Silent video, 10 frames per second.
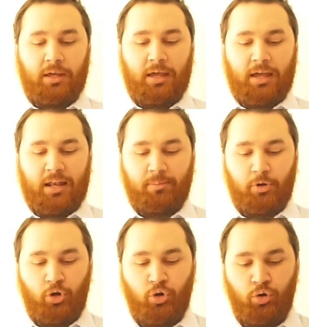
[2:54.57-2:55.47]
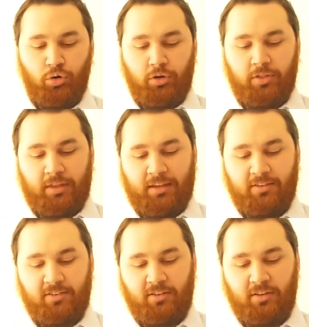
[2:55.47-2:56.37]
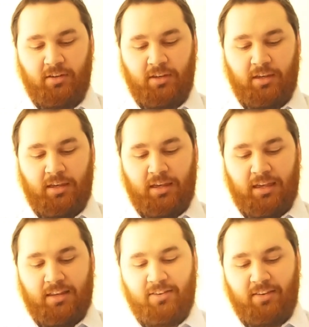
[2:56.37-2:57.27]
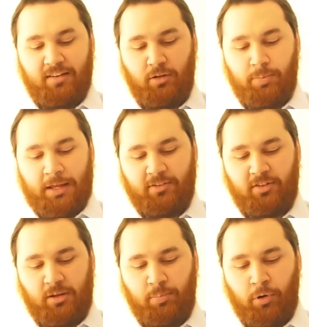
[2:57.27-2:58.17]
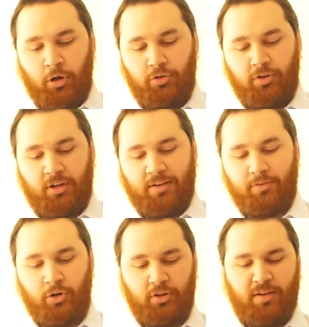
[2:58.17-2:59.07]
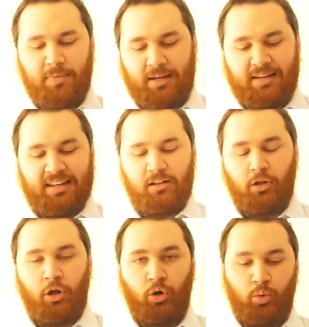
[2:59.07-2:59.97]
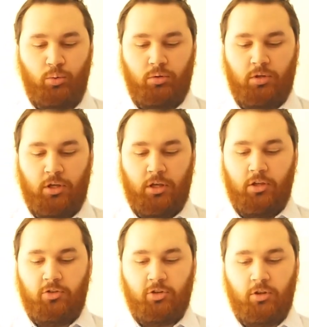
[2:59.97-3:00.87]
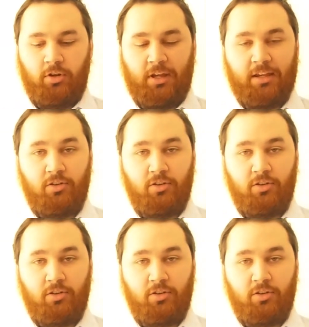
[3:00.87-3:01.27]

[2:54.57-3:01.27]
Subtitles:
and I'm going to hook this into this little plastic pot I've made a little hole so that I can